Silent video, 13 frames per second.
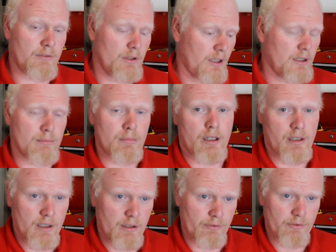If you let that
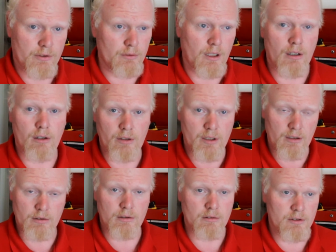bearing go for too long,
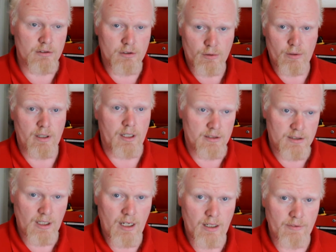it could destroy that
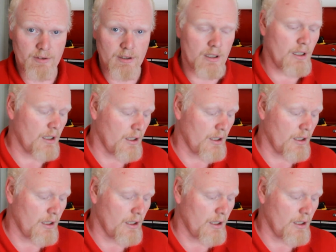shaft.